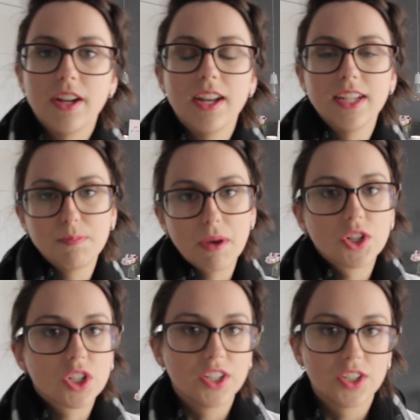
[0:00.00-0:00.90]
fitted,
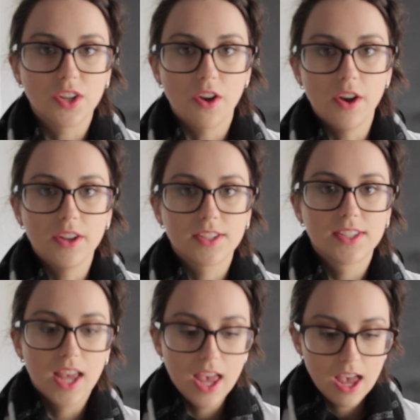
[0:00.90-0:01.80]
especially
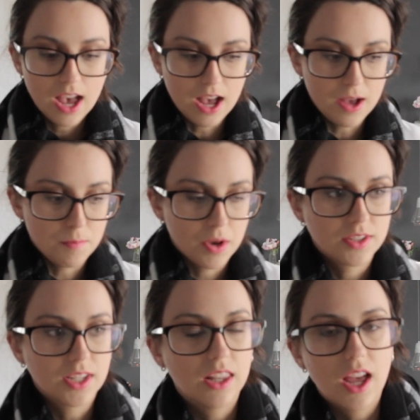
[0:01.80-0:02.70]
skirts,
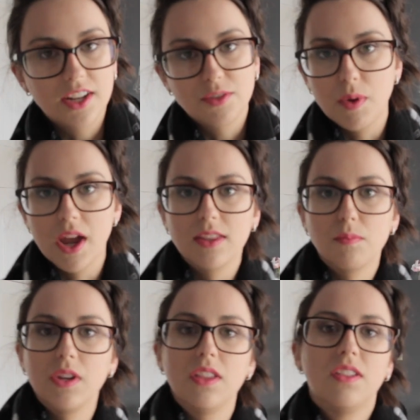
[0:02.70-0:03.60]
because I like to wear
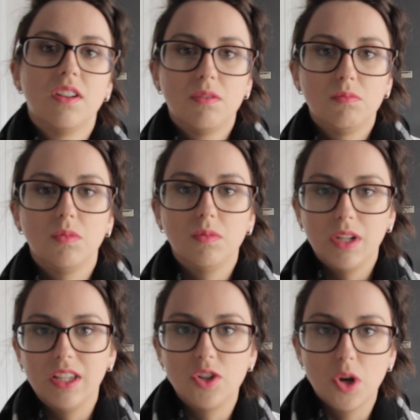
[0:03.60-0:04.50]
them with
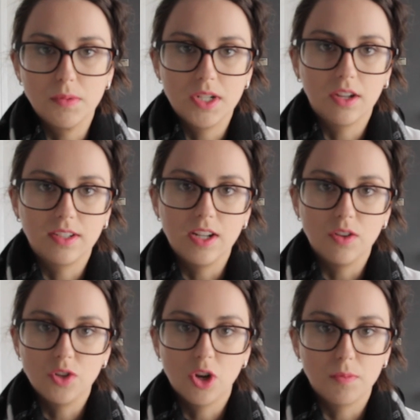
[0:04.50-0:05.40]
either tops tucked in
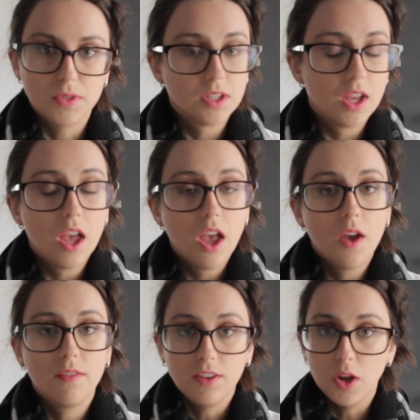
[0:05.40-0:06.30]
or tops
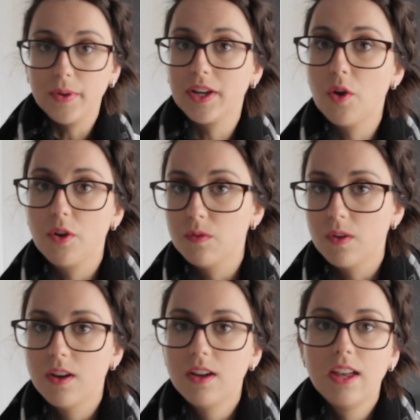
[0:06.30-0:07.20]
flowing
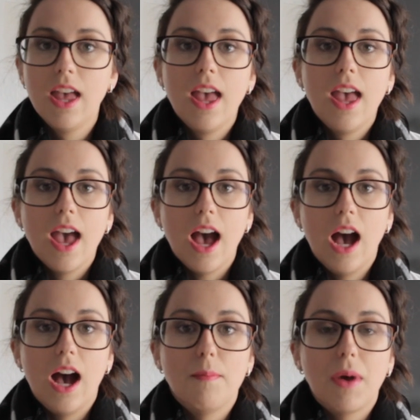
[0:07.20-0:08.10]
over.
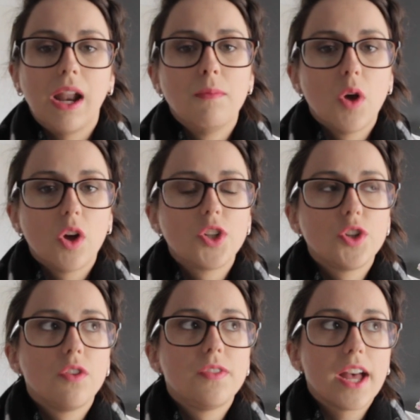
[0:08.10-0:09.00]
And I'm not
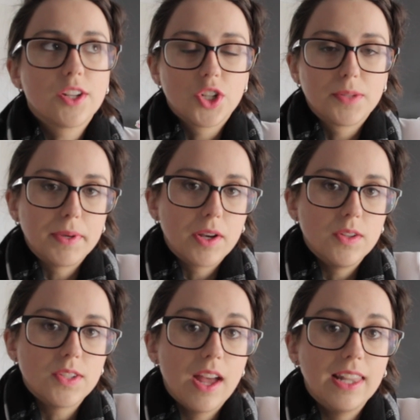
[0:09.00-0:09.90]
sure if that's just
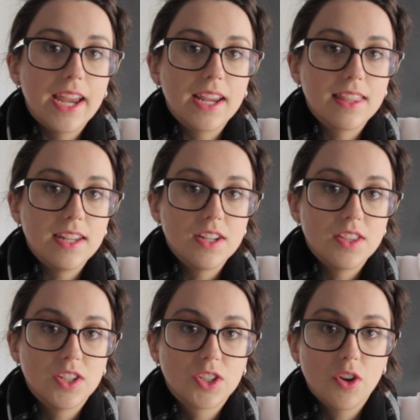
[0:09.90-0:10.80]
because I lengthened
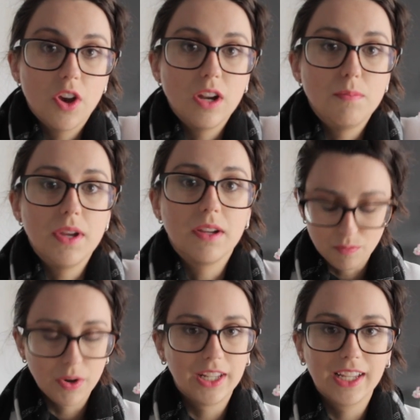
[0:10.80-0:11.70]
the skirt a bit.
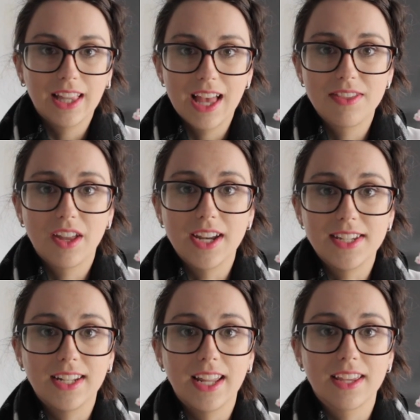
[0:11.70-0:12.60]
I'm really glad that I
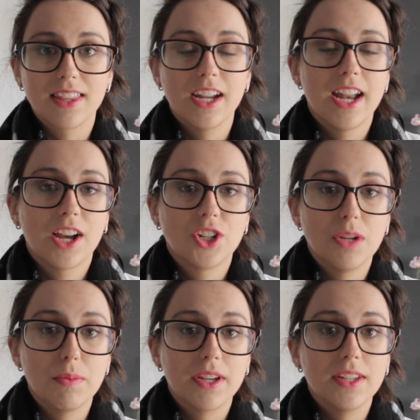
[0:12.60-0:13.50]
did lengthen it
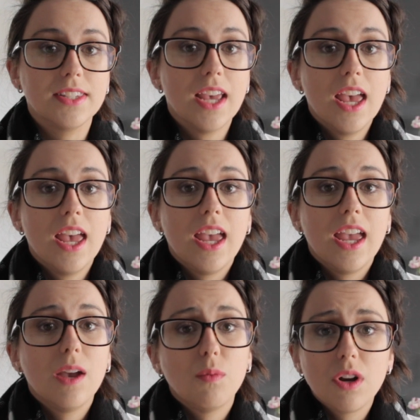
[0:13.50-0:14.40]
actually, because
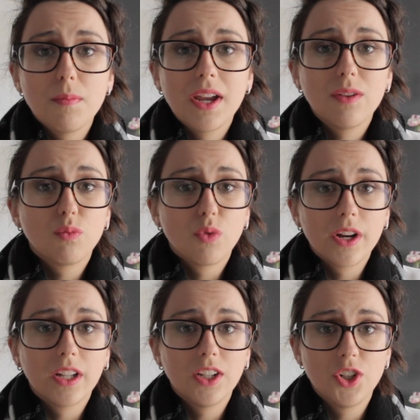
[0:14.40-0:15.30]
it would have been
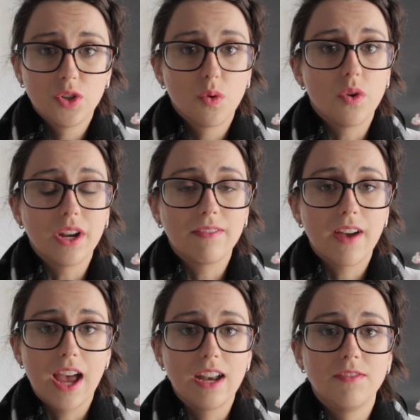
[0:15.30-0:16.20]
really short if
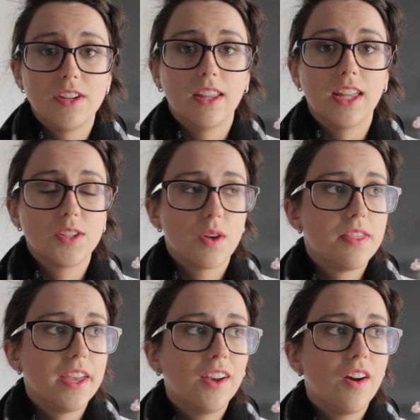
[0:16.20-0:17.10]
I hadn't have done that. So I
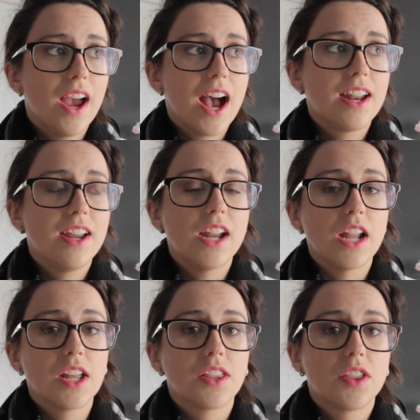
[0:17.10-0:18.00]
think I added
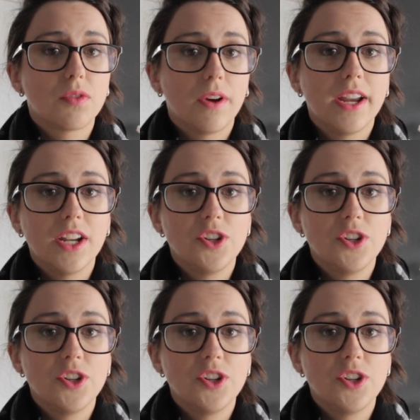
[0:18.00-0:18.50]
another 3